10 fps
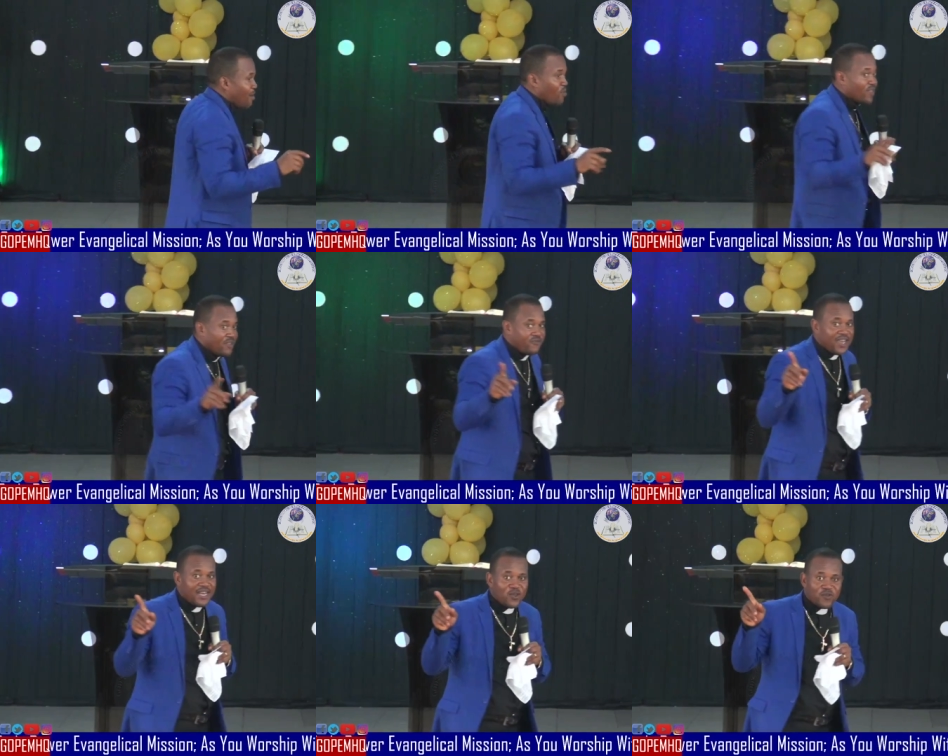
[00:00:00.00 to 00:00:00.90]
bought it
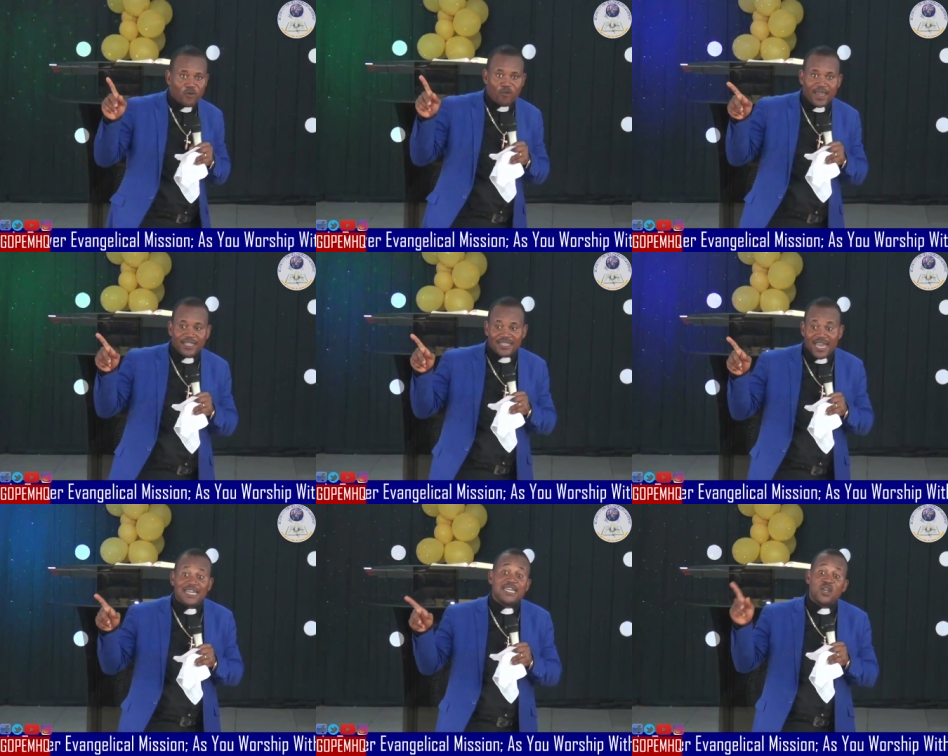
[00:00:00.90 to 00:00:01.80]
fairly used from one engineer. I
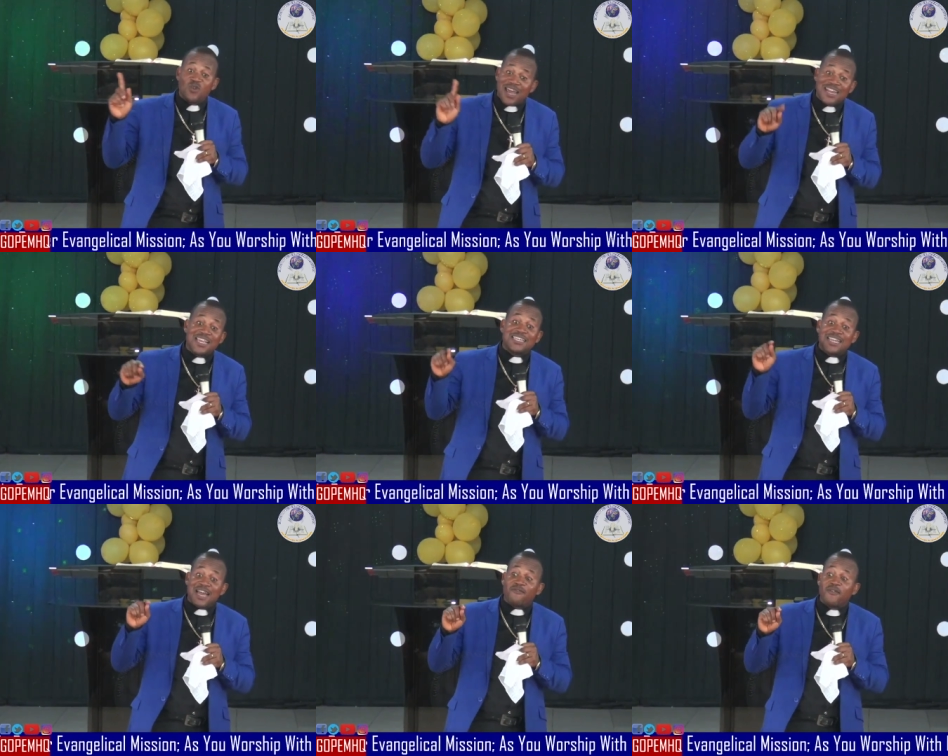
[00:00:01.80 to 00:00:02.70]
didn't know that the
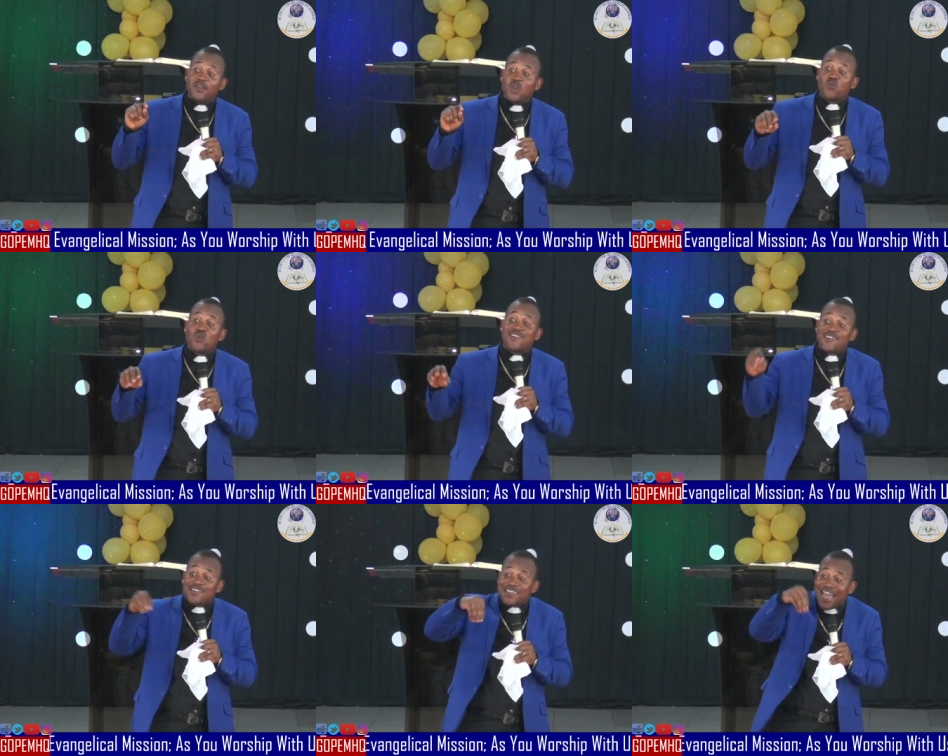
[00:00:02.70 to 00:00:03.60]
engineer, it was his
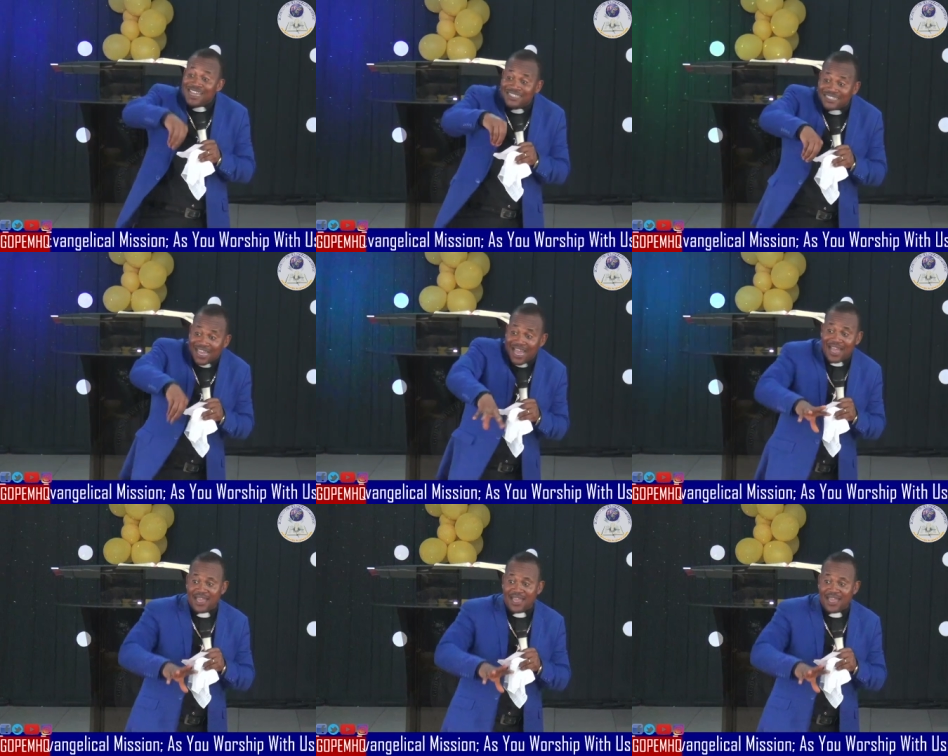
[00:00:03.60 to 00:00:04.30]
side car.